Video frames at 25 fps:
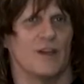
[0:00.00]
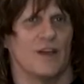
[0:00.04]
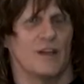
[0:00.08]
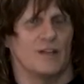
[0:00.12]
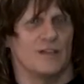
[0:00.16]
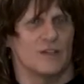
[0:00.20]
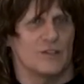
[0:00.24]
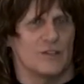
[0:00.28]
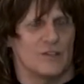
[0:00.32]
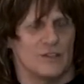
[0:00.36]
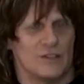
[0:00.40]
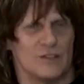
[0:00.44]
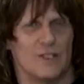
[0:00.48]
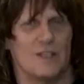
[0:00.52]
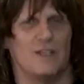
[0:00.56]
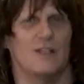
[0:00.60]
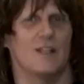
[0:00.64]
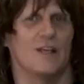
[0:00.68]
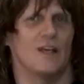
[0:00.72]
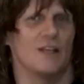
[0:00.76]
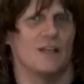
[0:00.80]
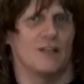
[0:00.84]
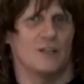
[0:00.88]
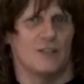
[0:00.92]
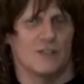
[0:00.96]
And to see
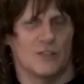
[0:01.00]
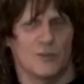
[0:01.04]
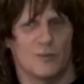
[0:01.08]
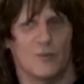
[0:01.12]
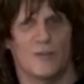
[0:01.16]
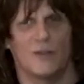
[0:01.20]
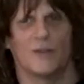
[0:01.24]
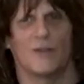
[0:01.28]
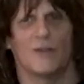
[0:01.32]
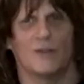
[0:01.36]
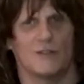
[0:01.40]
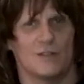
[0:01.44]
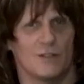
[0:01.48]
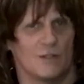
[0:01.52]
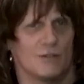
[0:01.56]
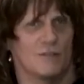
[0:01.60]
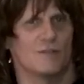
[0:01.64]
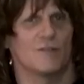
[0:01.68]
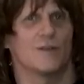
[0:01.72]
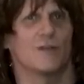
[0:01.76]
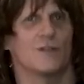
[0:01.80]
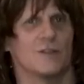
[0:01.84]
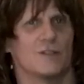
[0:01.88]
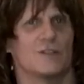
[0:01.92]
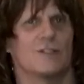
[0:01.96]
that and experience it
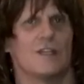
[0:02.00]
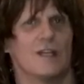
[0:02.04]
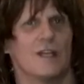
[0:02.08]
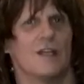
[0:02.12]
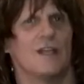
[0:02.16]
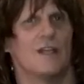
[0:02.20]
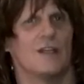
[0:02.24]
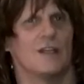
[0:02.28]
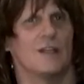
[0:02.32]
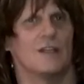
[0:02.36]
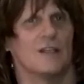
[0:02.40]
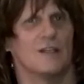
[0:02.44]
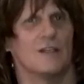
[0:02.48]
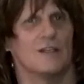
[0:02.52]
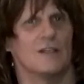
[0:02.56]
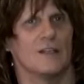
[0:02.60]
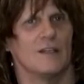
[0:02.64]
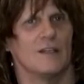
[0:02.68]
firsthand,